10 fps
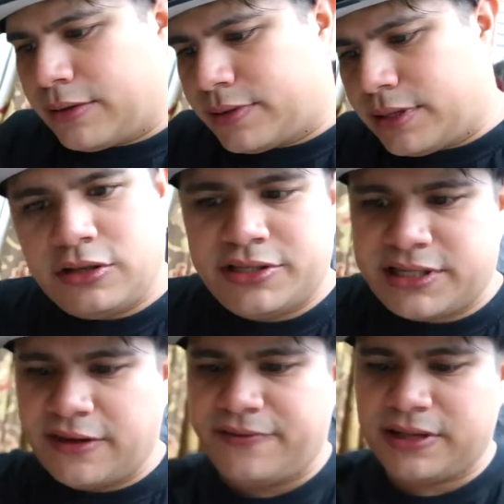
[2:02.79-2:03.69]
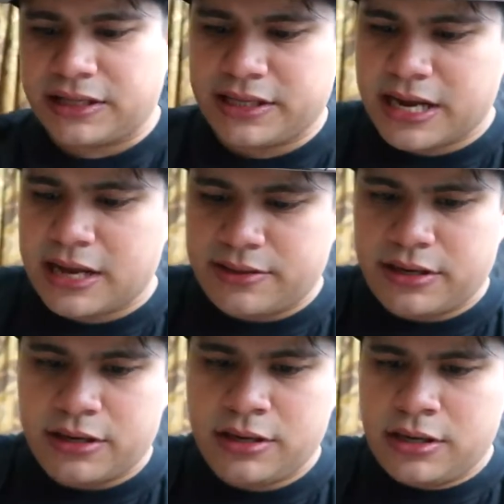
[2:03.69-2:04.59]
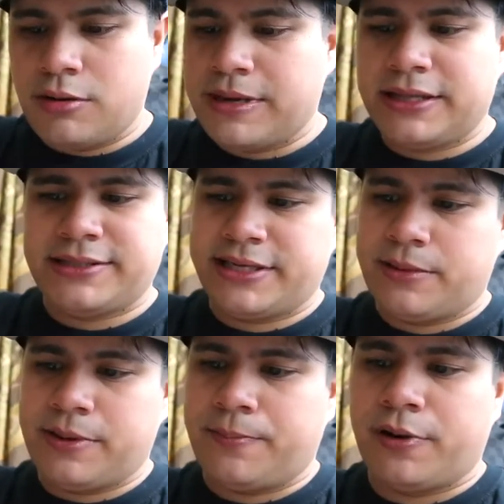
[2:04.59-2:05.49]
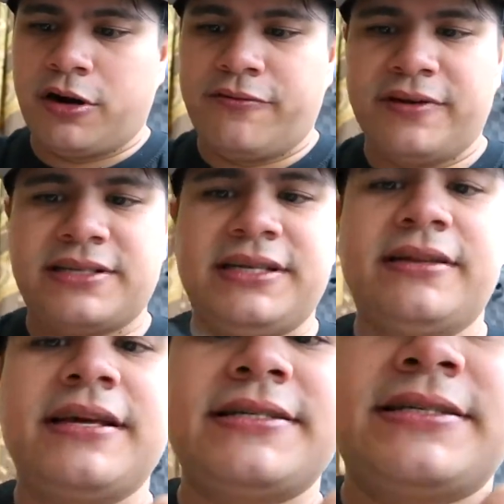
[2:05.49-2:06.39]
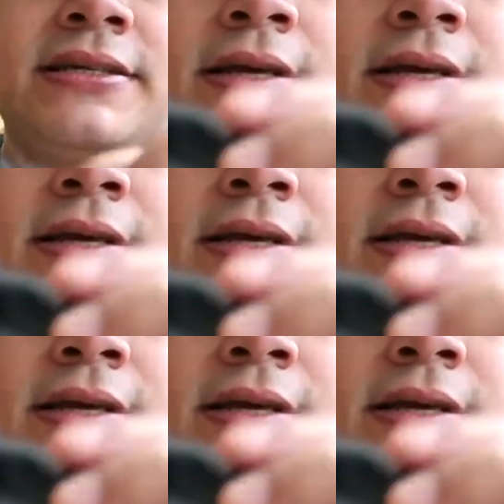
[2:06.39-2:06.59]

out the little stuffing that they had there. Oh man, this is gonna be perfect. See this?